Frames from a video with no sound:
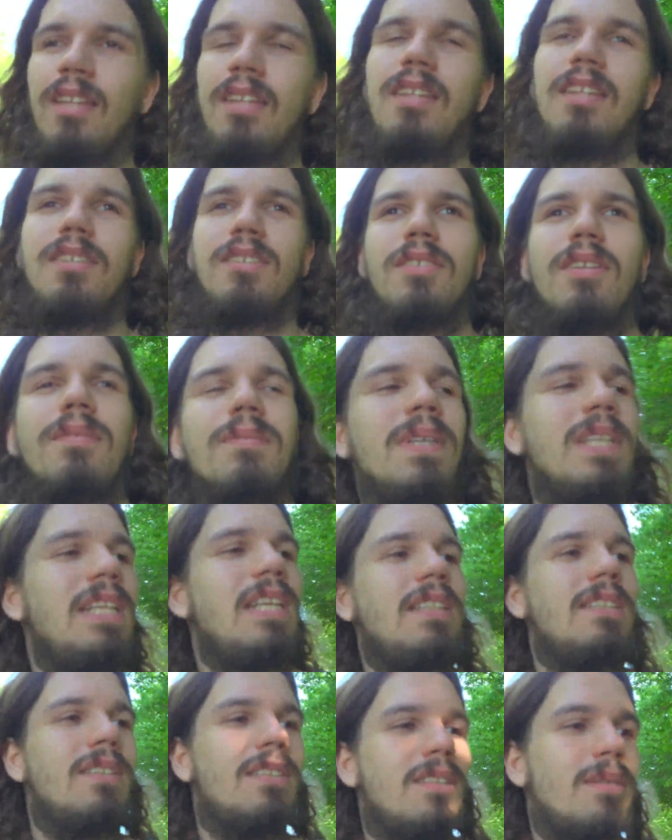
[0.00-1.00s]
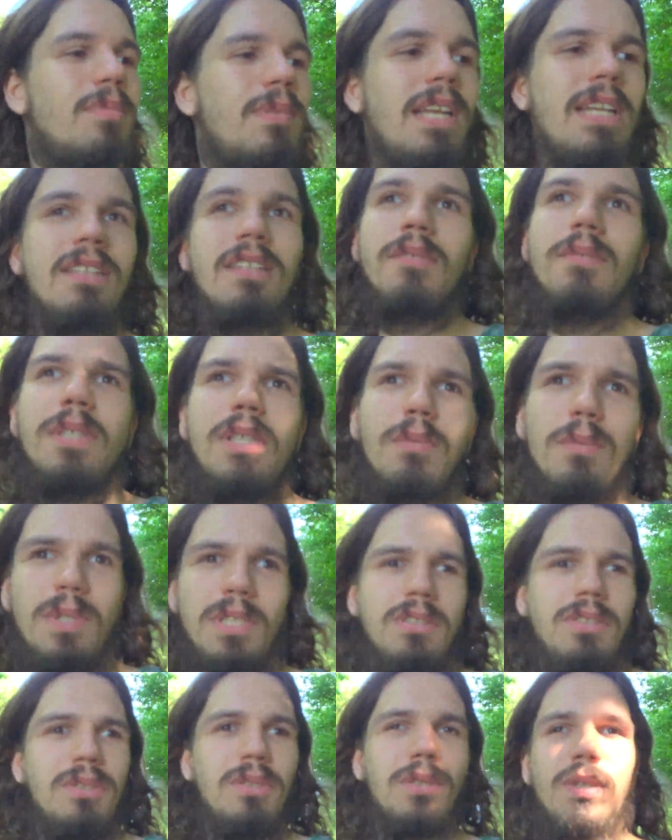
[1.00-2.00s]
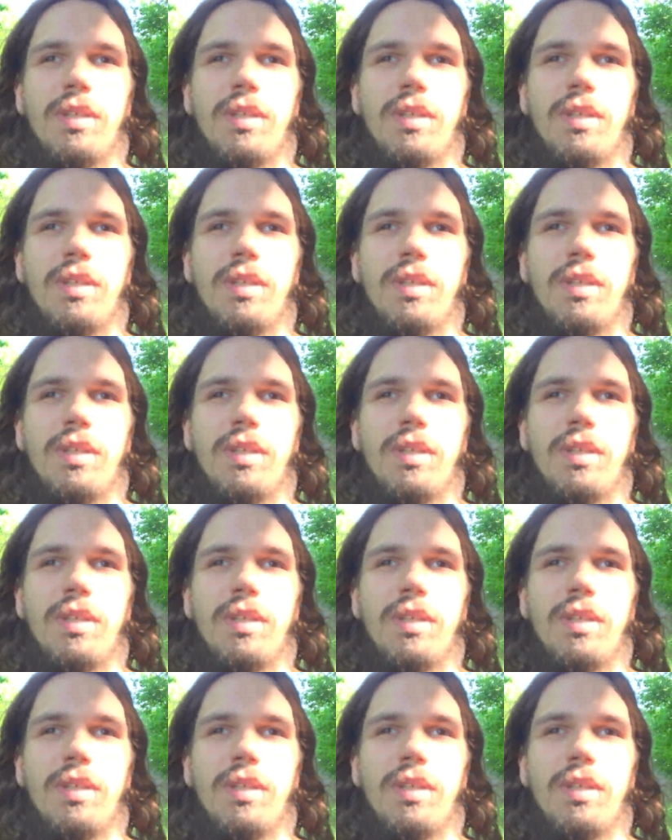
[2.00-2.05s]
there's not really any other plant I really want to